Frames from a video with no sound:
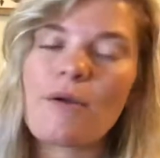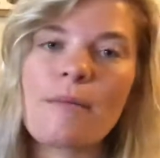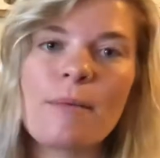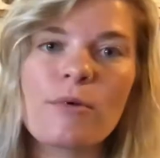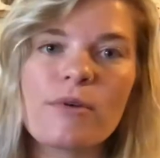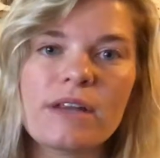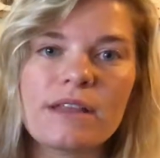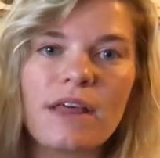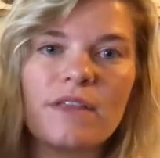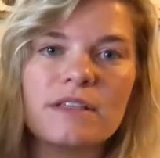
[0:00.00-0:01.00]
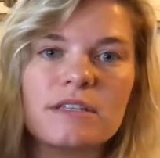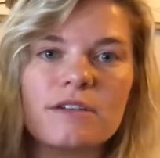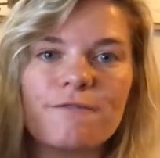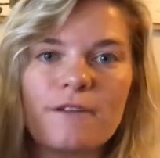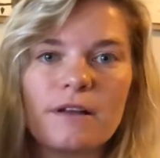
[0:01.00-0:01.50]
remember reading that this is
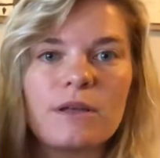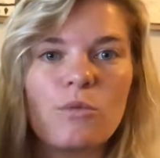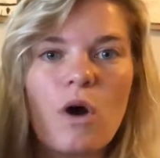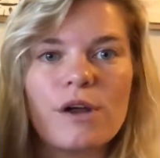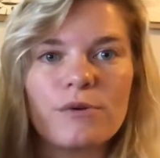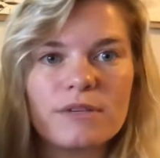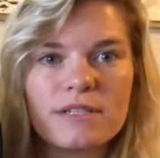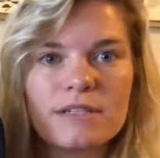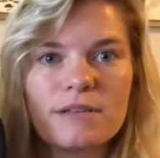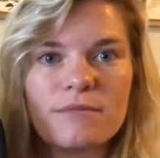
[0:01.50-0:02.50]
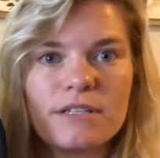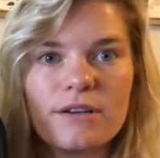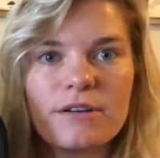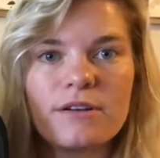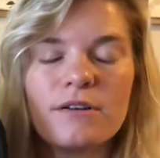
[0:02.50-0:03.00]
a fairly water-resistant
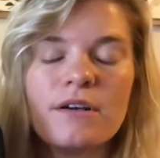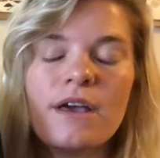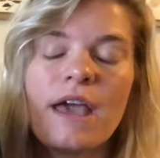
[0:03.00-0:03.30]
material,